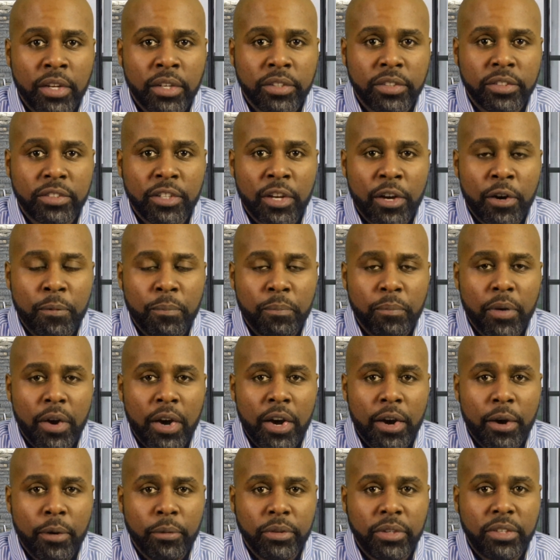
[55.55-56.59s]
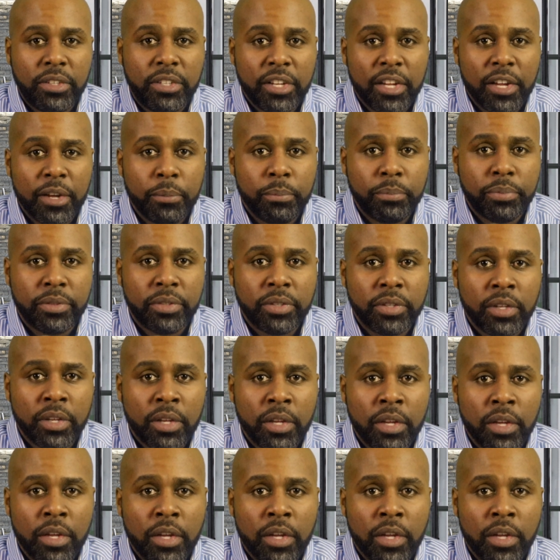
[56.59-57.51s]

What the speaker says: some tips